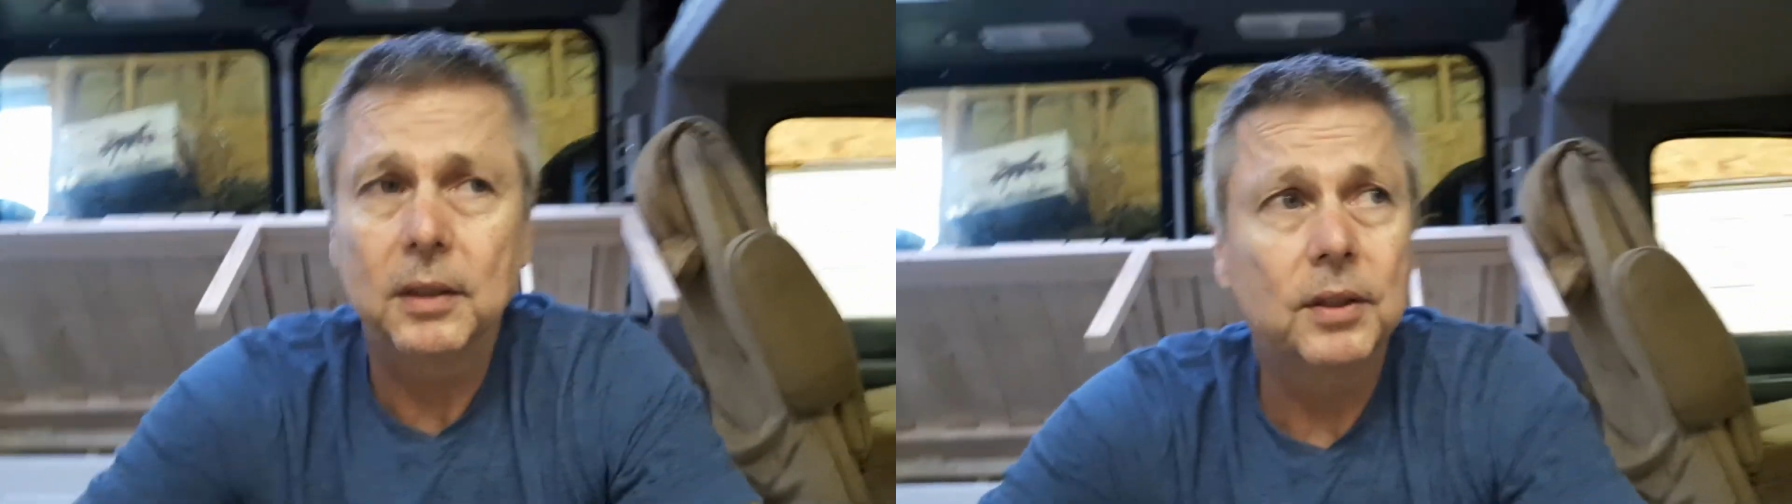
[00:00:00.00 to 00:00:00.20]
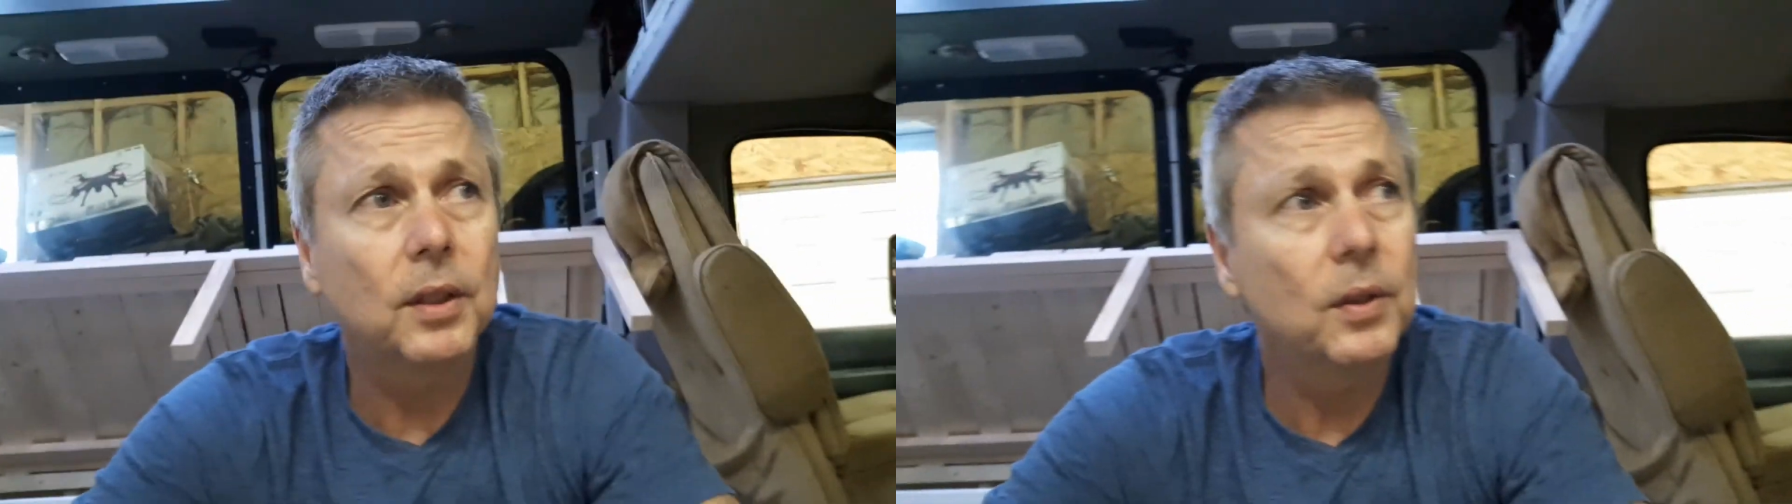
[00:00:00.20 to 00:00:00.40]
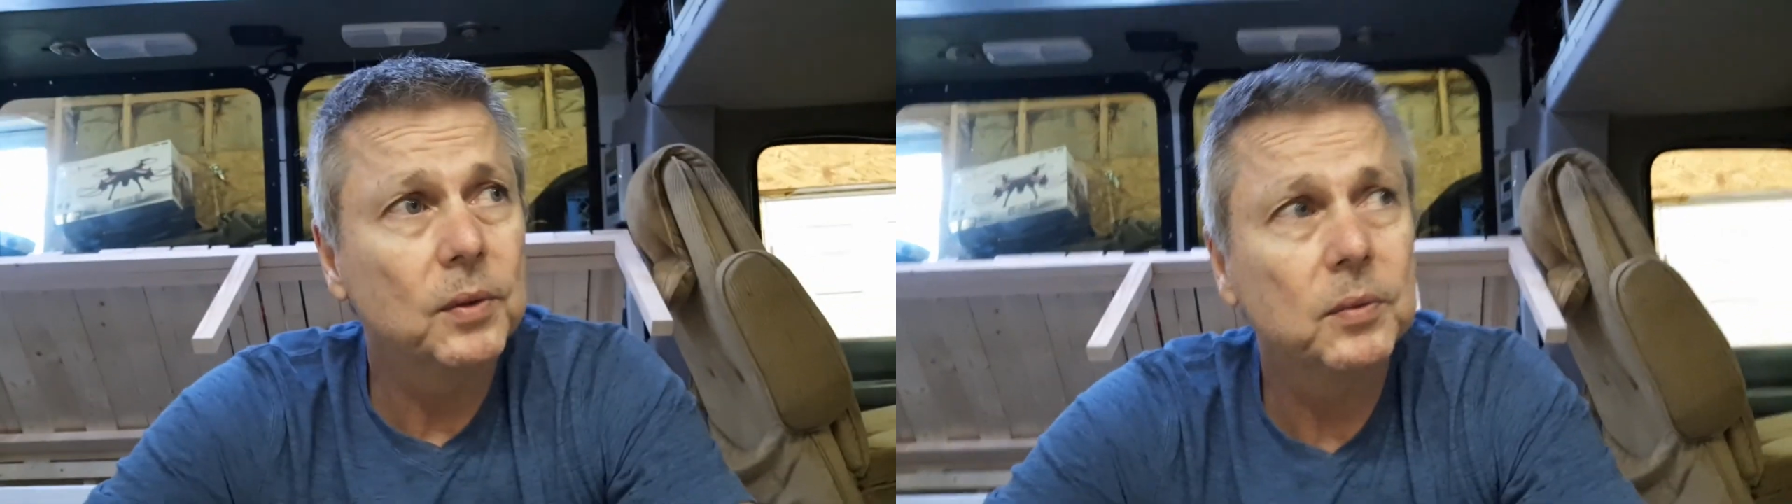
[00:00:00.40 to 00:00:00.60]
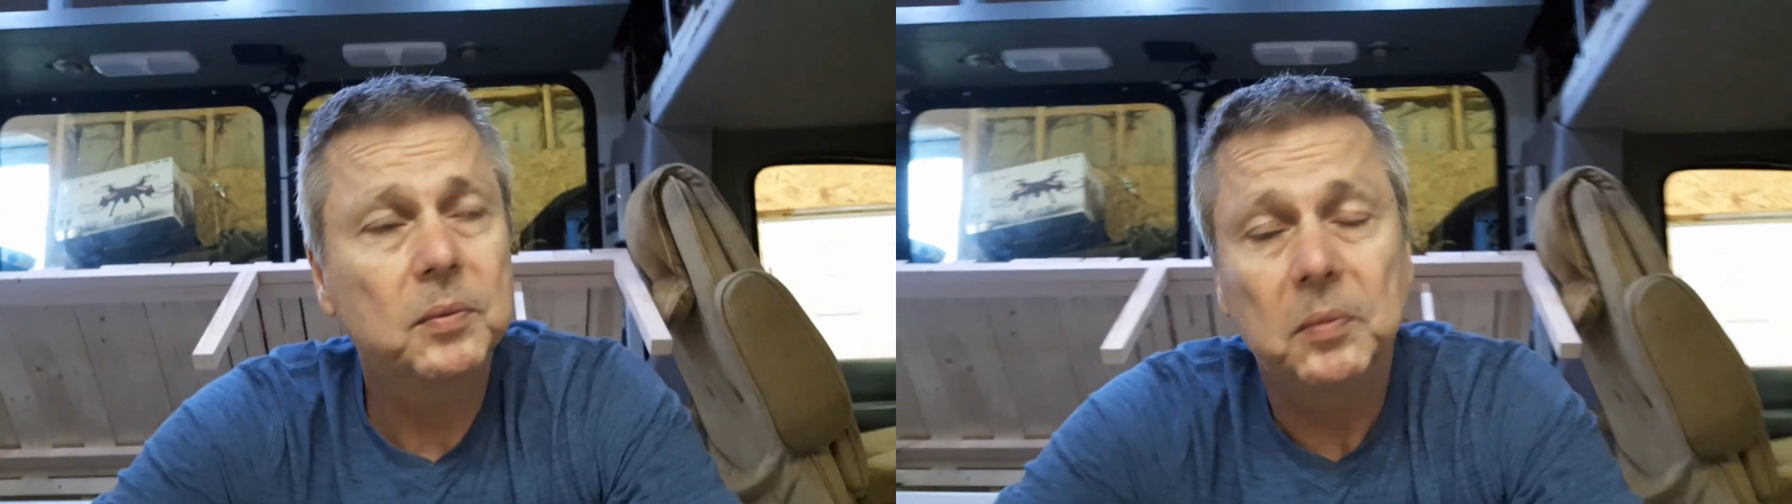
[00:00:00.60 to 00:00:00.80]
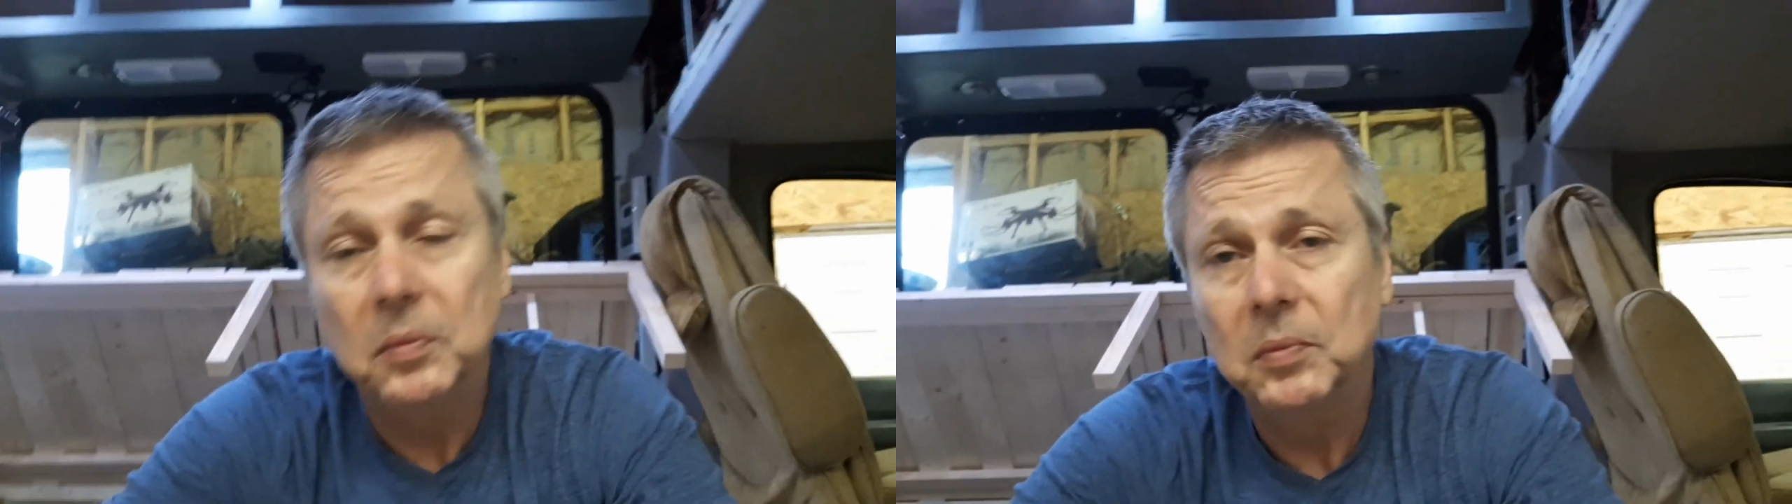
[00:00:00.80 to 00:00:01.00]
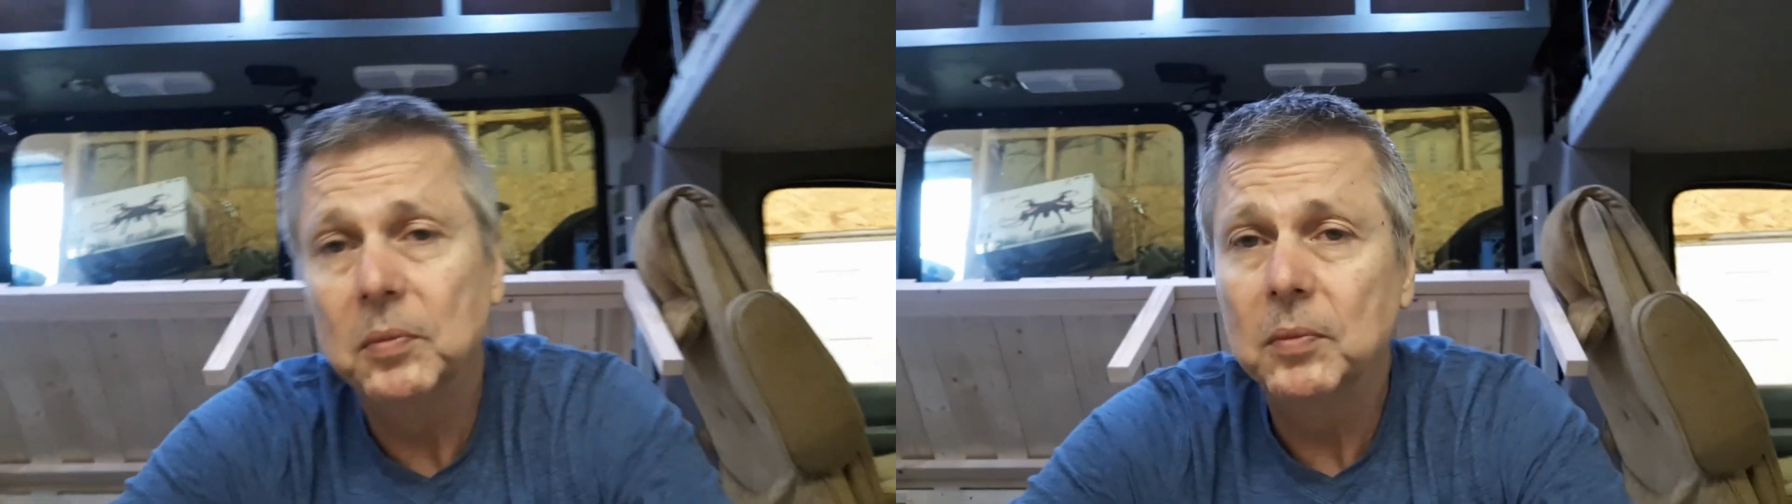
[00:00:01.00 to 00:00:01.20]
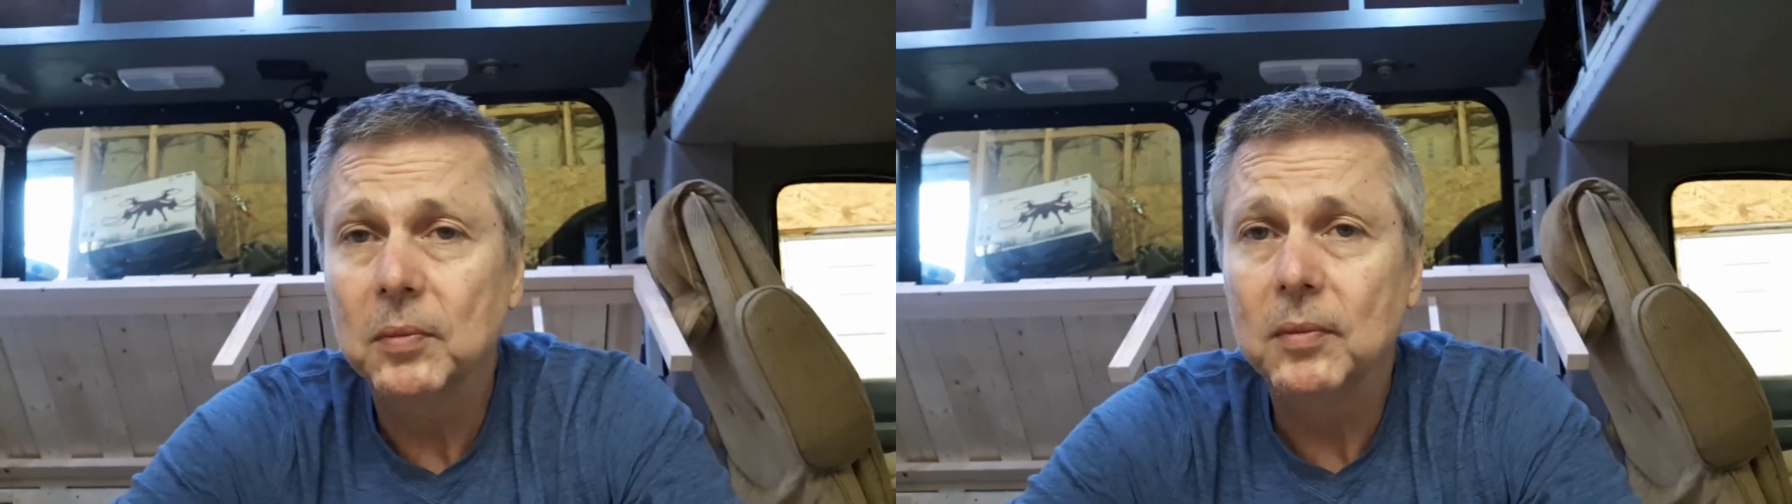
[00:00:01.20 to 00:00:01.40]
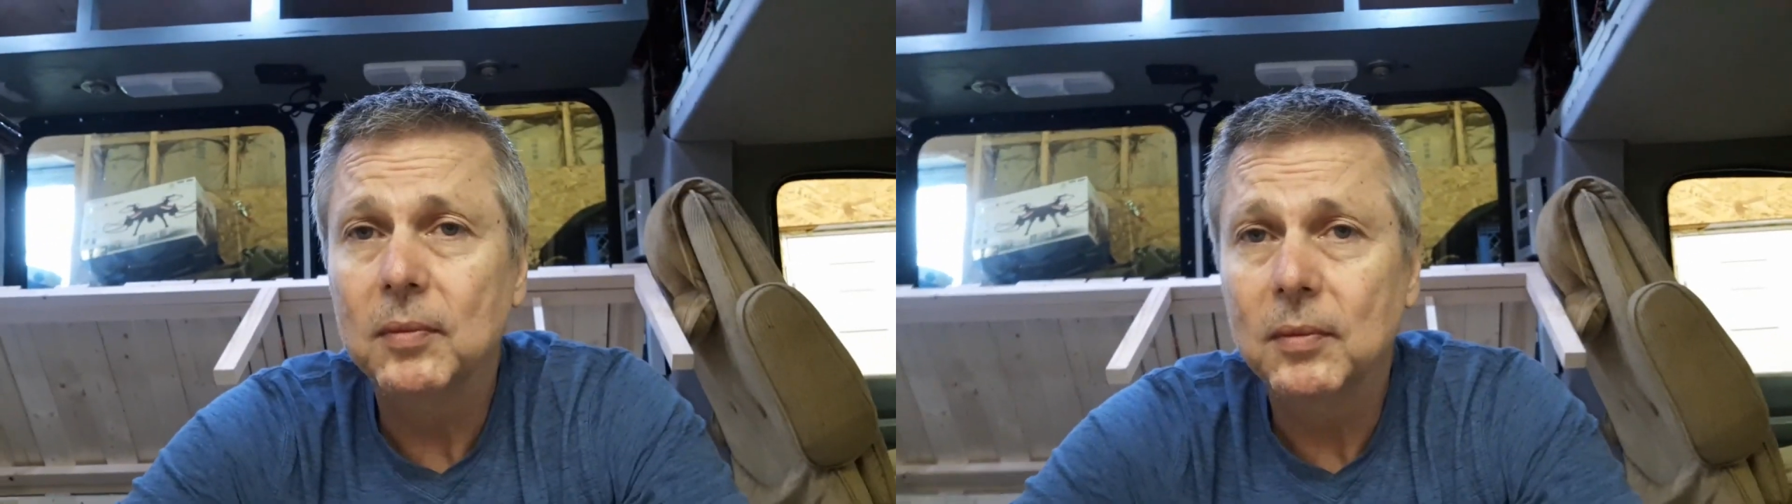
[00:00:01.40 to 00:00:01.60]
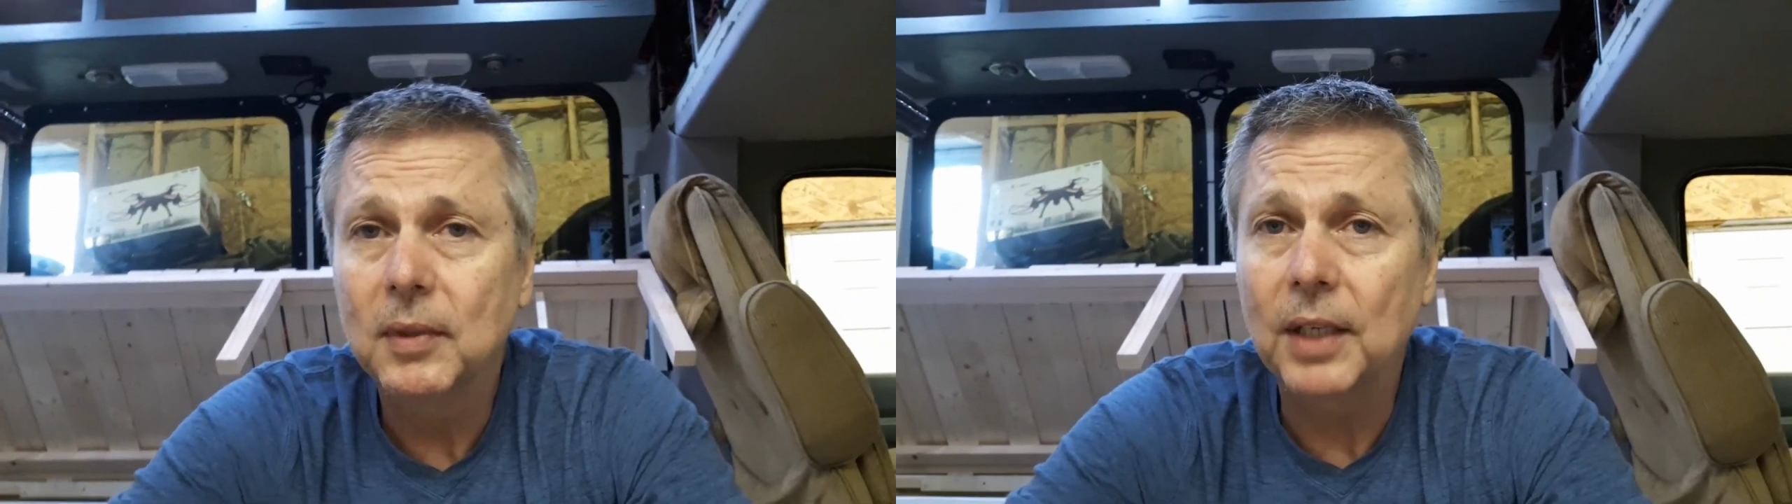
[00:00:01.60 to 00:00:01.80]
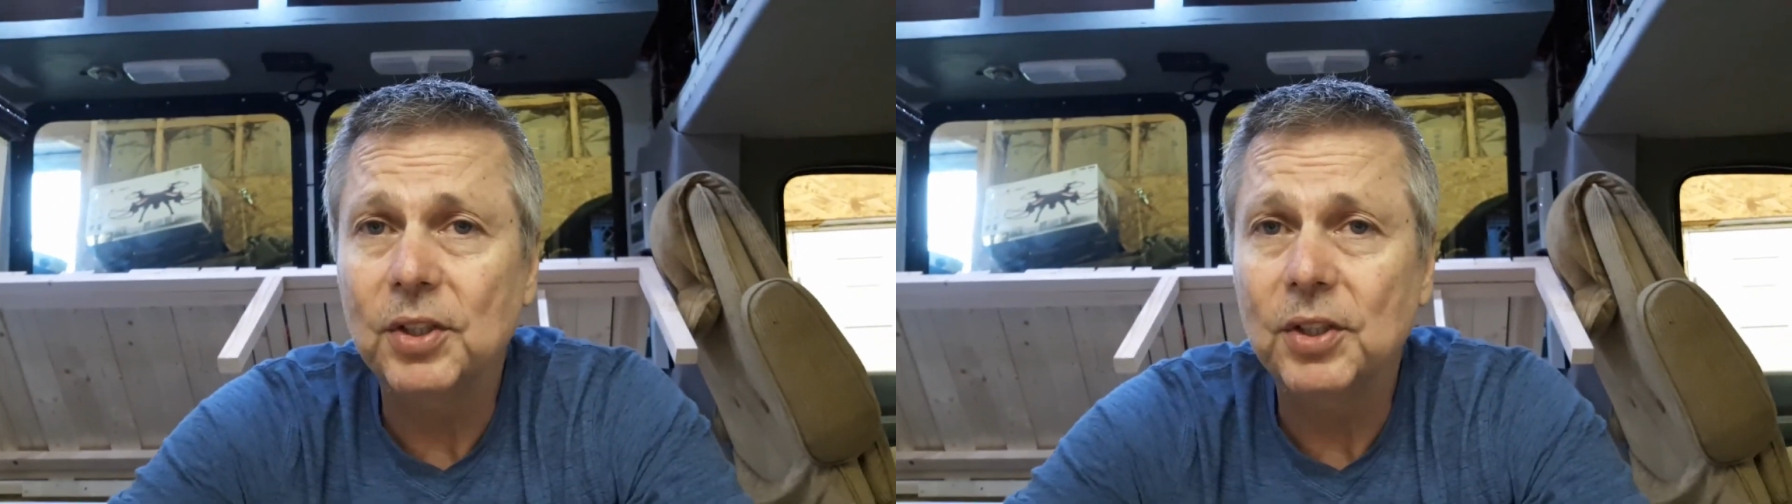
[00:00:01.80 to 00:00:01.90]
so that